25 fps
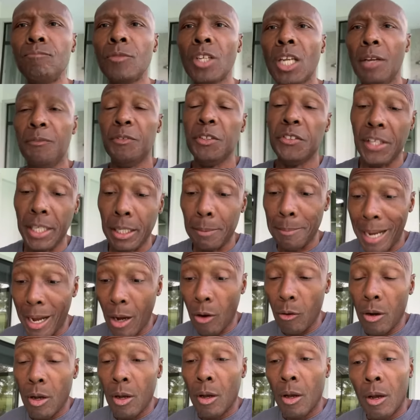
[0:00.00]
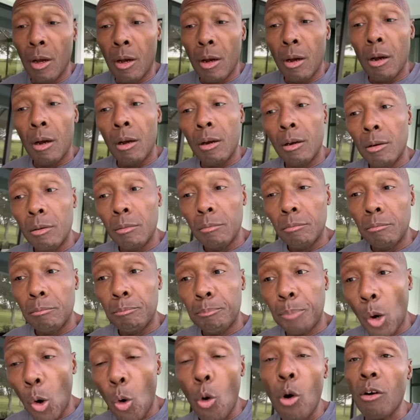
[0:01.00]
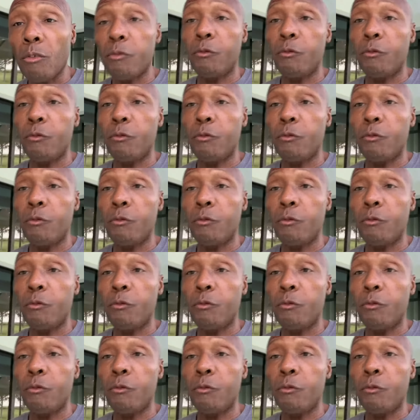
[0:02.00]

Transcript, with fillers: If you think about poor